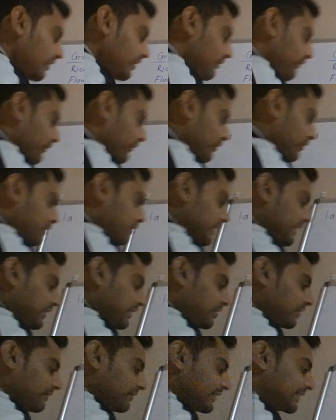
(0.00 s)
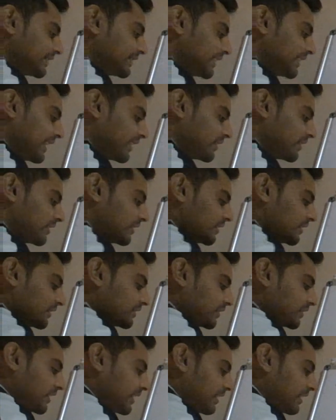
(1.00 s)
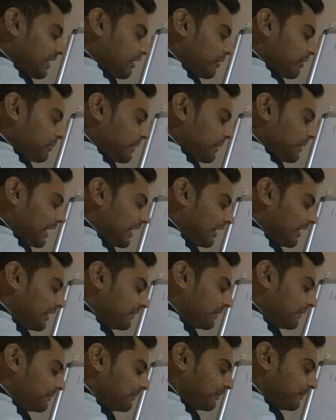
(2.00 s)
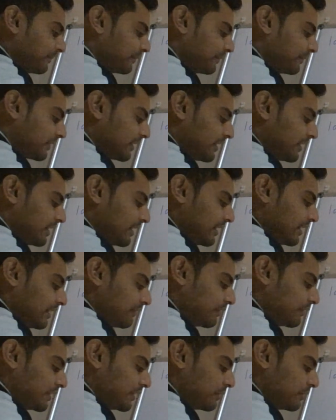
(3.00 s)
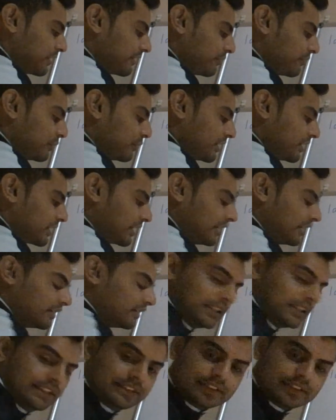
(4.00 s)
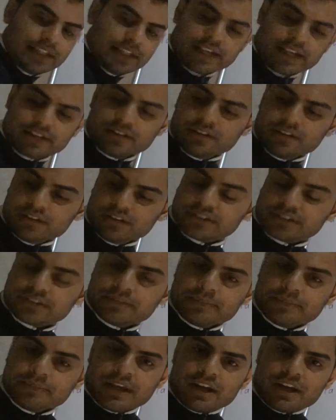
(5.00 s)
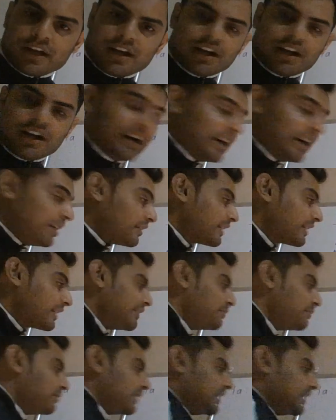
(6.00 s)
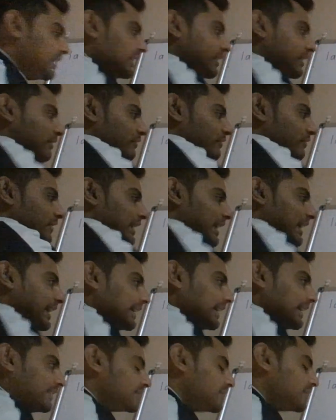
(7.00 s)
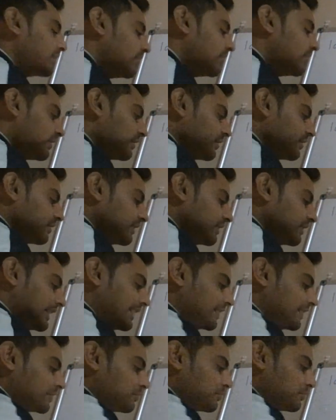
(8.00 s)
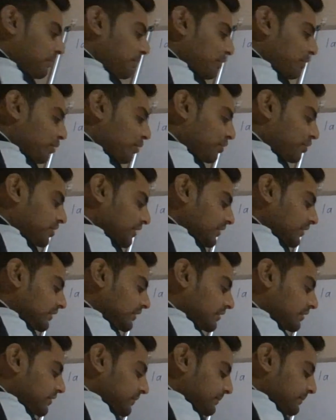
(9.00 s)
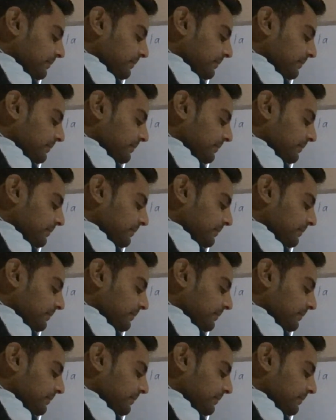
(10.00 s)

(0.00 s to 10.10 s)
for each of the sectors in our pie, if we want to work out these angles, how can we relate these proportions?